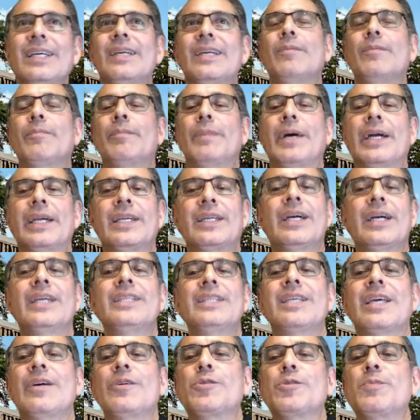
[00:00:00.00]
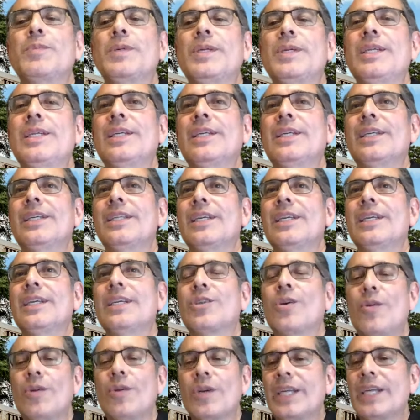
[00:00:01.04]
My gut tells me it's
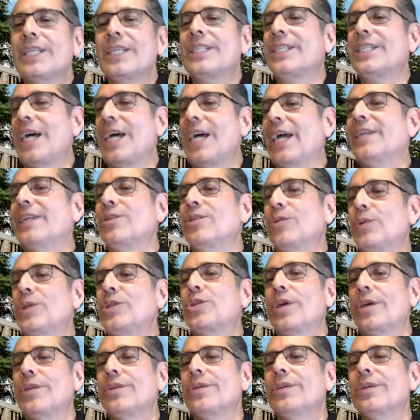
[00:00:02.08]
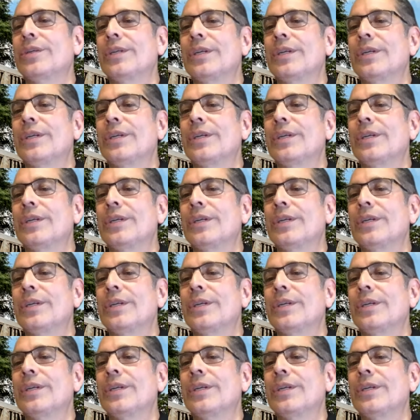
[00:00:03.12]
all kind of tied to each other,